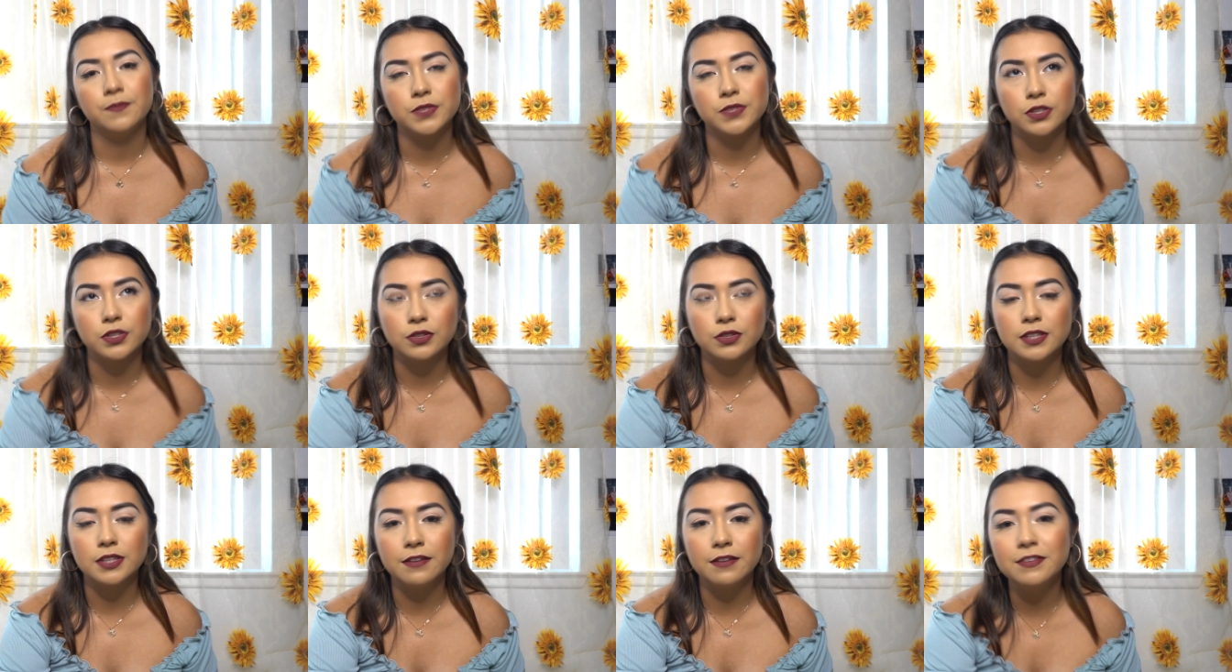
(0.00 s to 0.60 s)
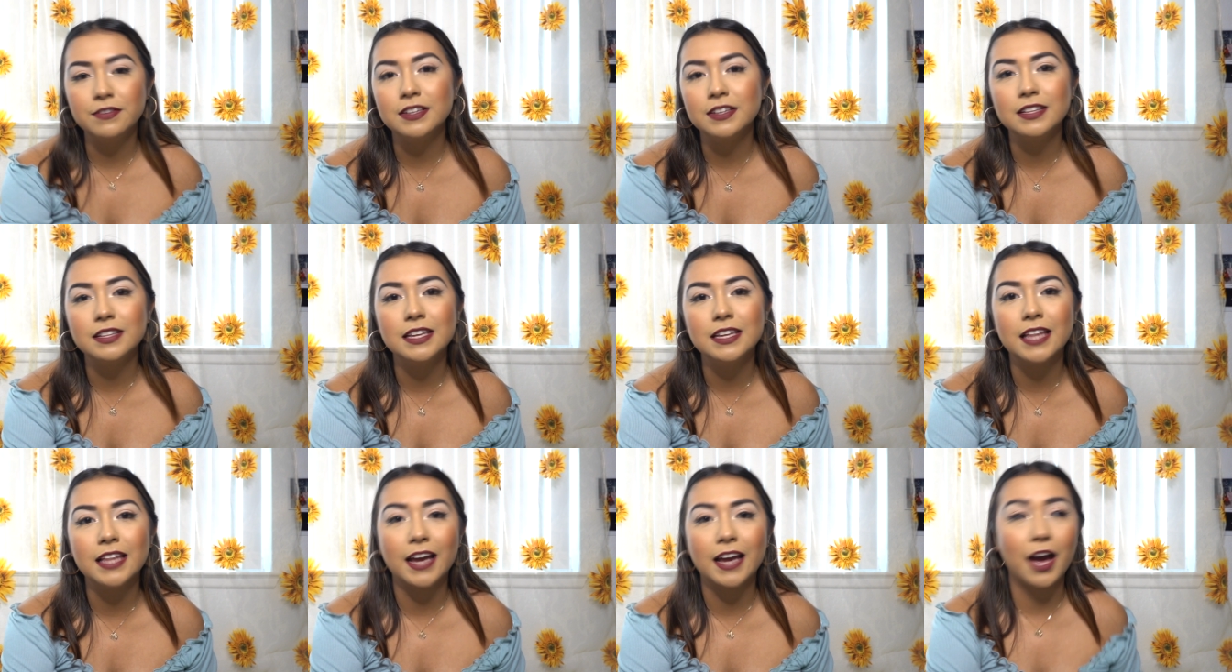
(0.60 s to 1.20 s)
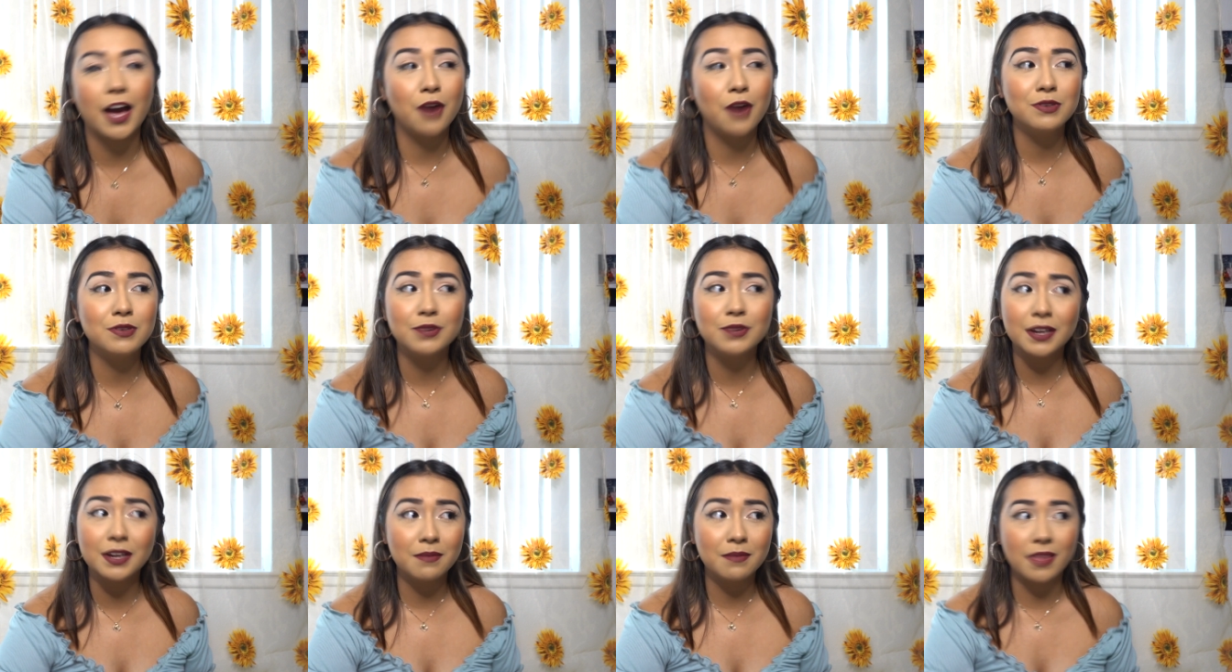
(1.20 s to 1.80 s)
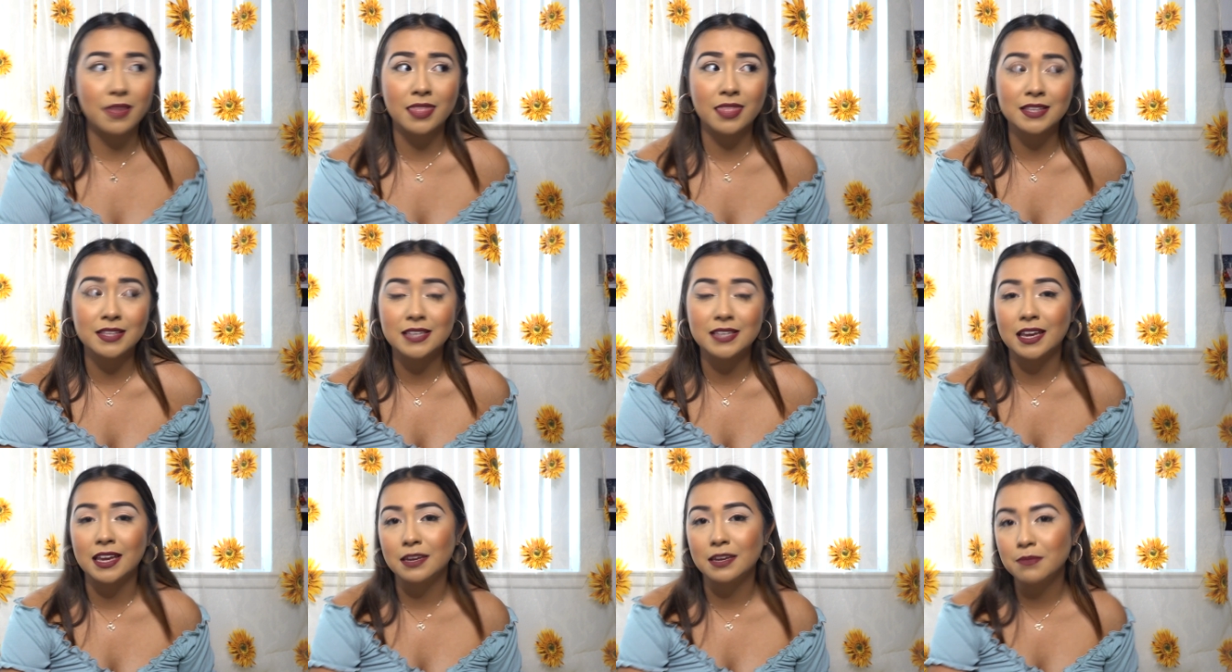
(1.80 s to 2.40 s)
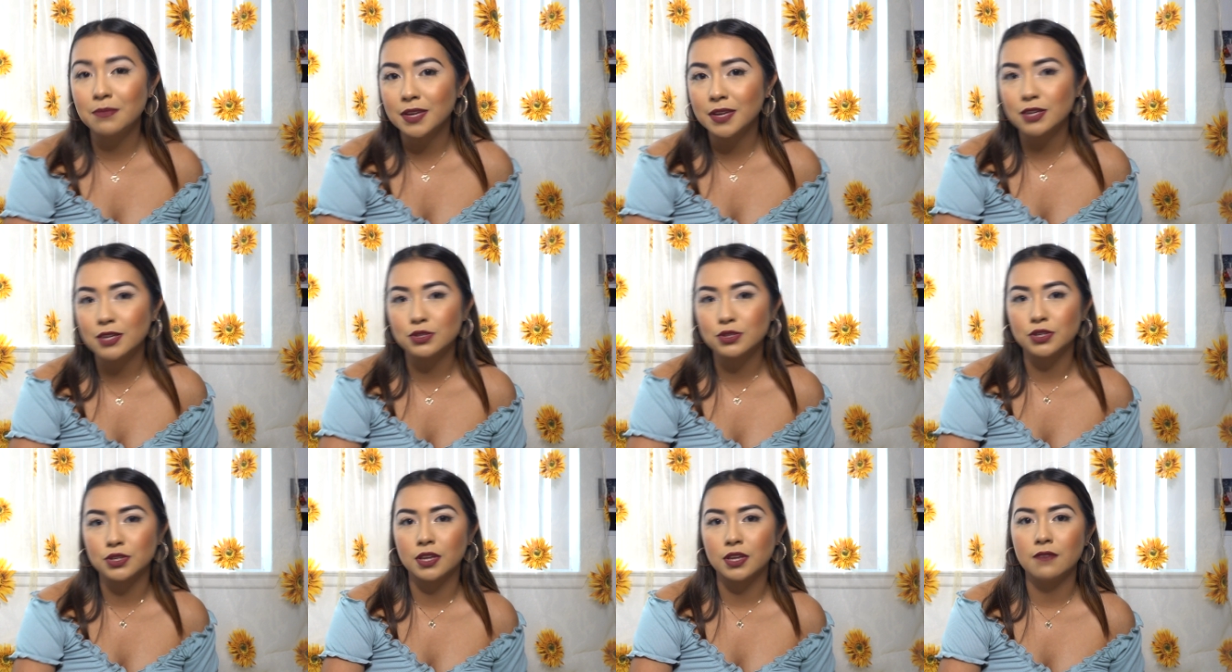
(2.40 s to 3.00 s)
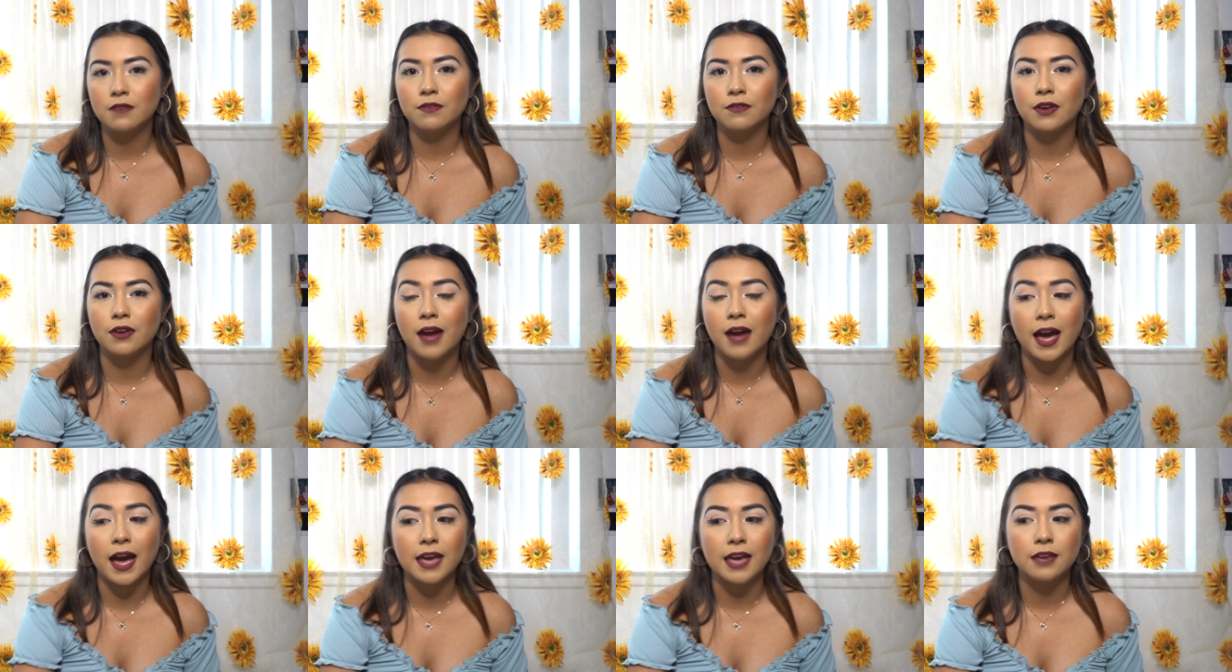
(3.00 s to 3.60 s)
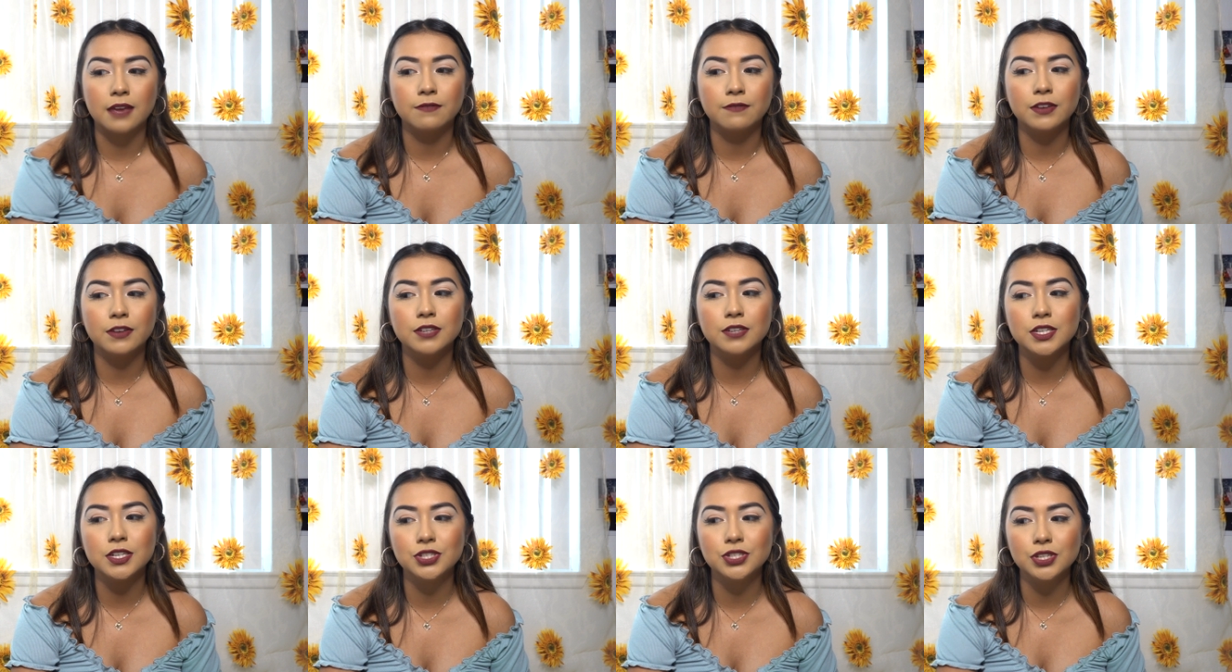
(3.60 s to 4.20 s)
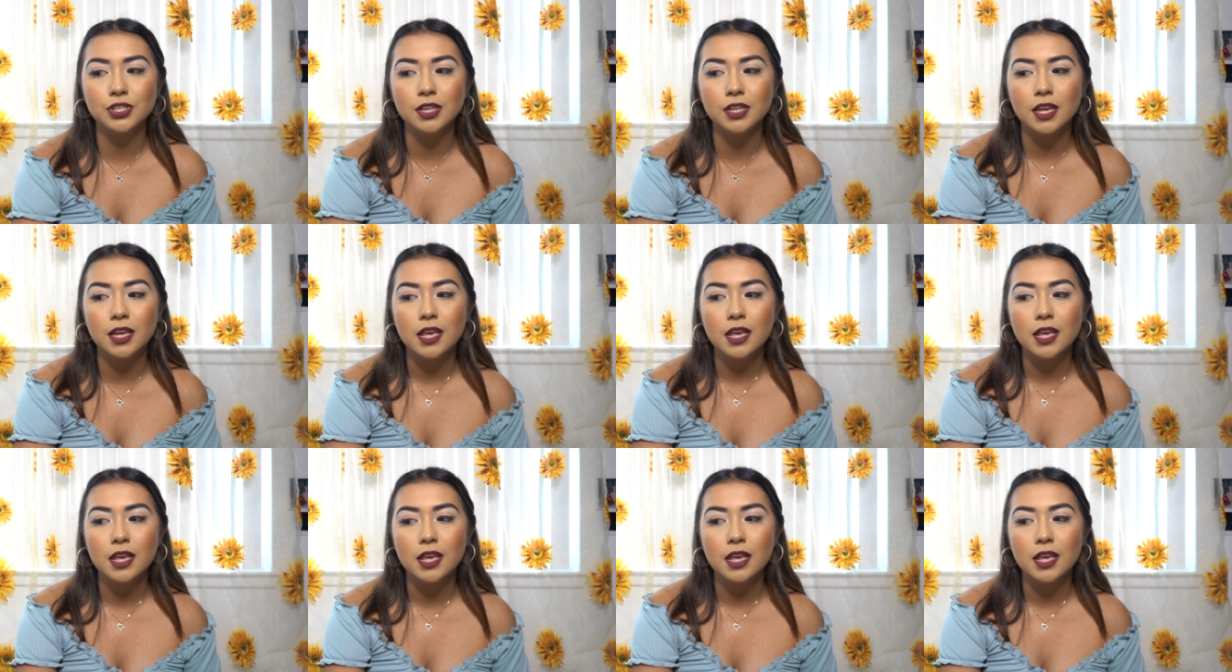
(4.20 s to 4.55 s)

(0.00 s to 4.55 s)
So definitely, like I always recommend that to anybody who's looking for a high-end foundation,